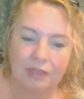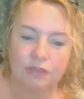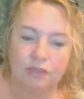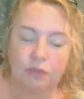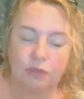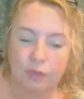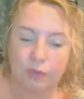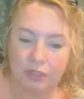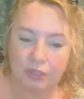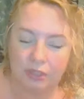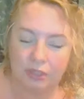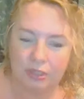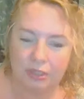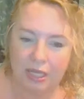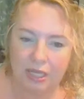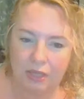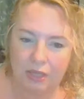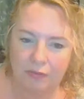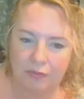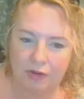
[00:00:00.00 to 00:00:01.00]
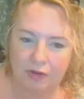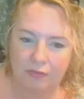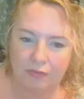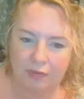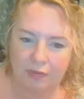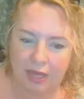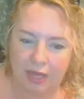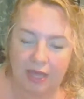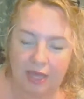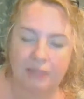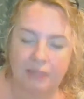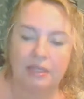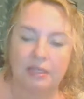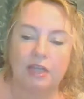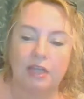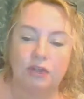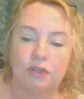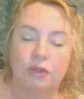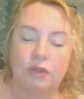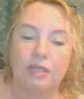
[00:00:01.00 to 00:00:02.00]
So when you see the red flags
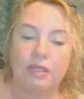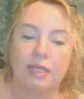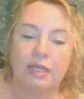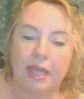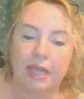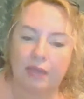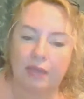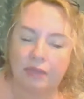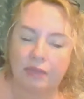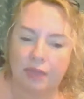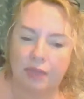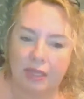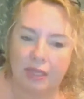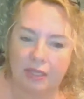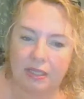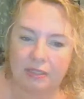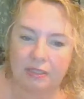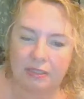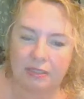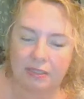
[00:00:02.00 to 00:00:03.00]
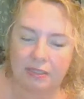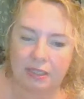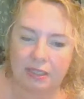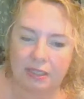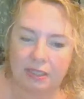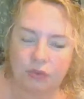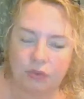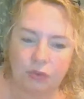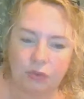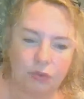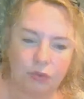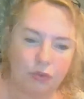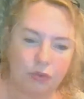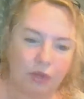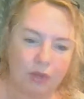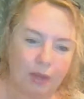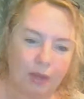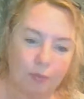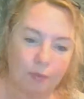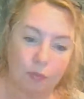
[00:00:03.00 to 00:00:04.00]
and you get the instinctual
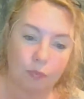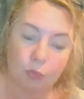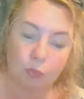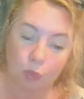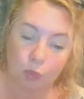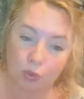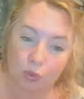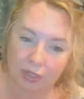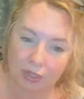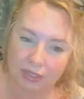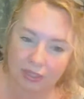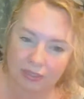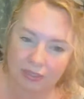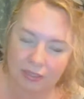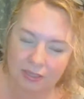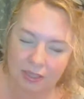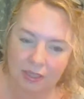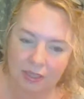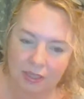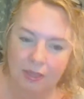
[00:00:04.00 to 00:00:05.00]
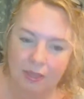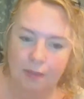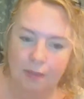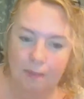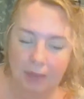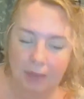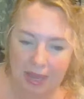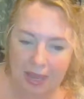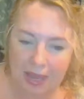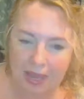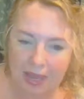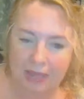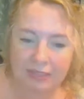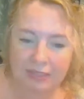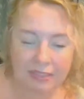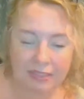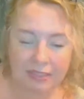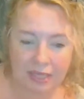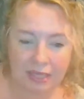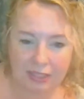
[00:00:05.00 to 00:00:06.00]
warnings, pay
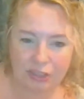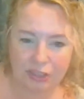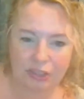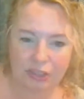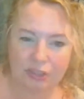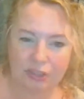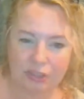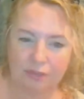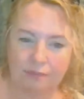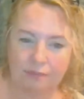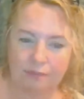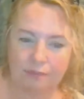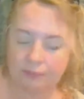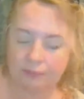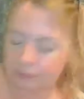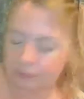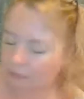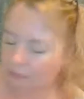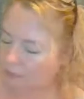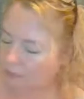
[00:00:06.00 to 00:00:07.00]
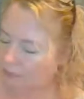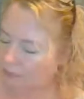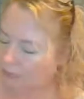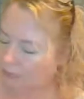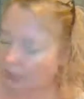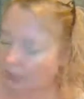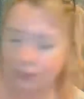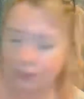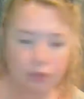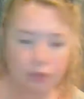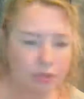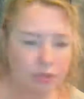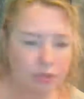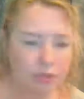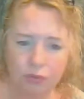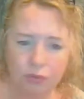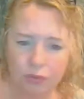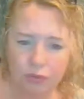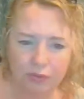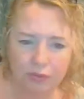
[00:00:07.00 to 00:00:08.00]
attention. And don't
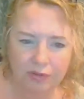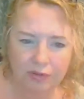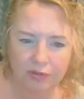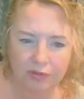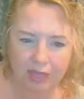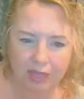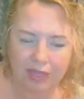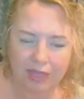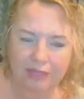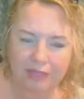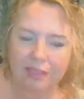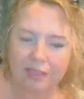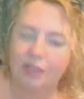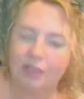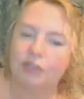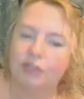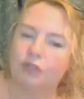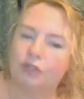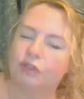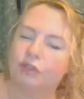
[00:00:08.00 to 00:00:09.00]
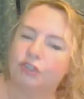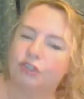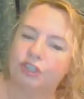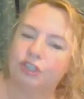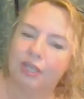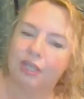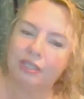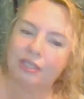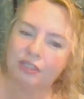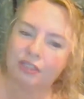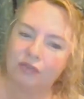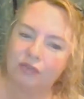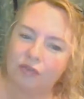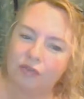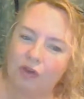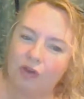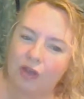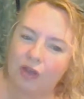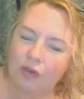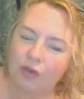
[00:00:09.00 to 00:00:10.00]
ignore the red flags. Don't
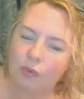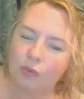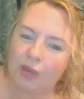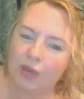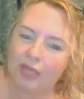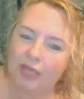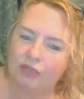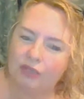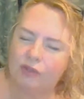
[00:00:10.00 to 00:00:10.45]
justify it away.